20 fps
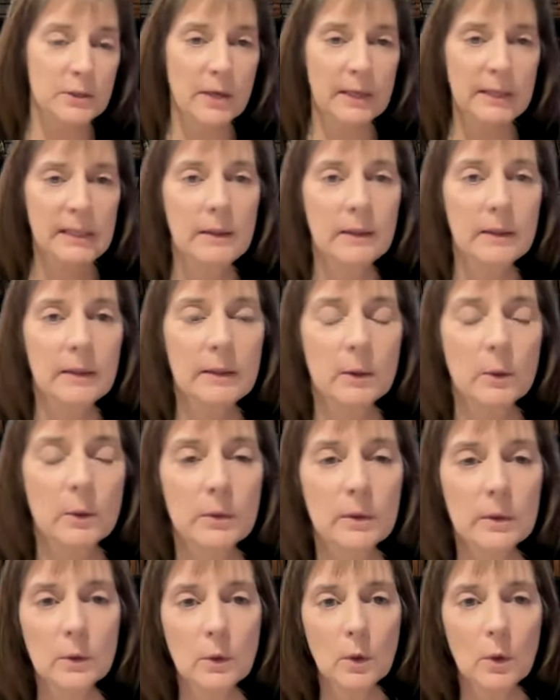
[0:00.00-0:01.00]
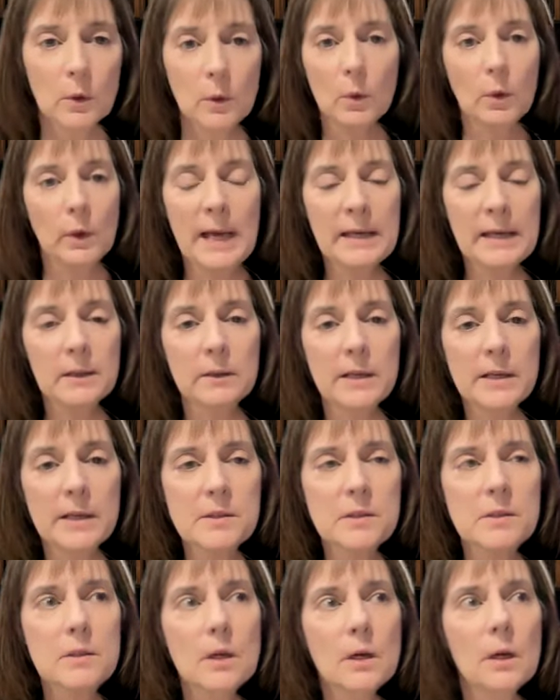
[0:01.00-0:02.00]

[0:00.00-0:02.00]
any, adolescent